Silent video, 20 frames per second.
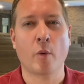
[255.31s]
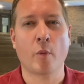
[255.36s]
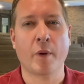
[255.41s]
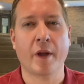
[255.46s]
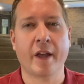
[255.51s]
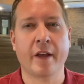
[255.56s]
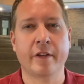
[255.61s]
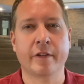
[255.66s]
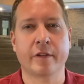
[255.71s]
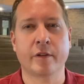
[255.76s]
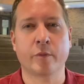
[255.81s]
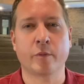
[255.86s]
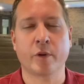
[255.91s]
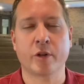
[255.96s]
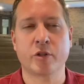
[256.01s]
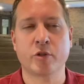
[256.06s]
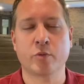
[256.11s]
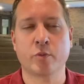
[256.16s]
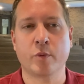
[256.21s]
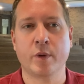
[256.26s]
ways in
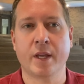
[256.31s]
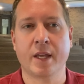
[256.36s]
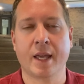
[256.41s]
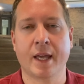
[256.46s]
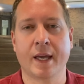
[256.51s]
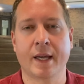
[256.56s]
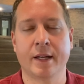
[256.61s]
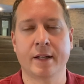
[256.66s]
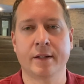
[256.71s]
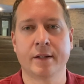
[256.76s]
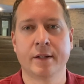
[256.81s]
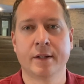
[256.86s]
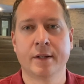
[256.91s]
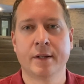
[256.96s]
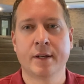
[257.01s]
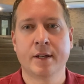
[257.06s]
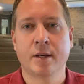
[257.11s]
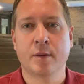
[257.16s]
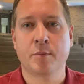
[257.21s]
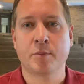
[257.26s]
which we can
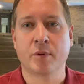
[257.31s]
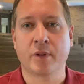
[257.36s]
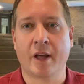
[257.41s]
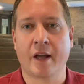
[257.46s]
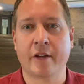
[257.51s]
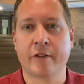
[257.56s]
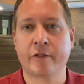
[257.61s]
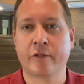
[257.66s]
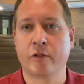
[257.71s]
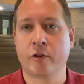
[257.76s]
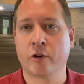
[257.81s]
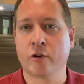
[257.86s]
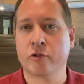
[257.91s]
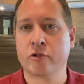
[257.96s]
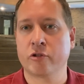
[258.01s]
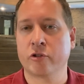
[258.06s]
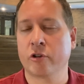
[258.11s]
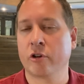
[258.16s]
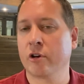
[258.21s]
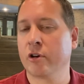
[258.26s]
bless,
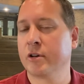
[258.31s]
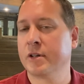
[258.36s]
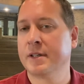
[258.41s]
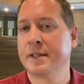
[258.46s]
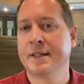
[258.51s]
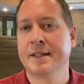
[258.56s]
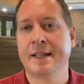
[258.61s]
nurture,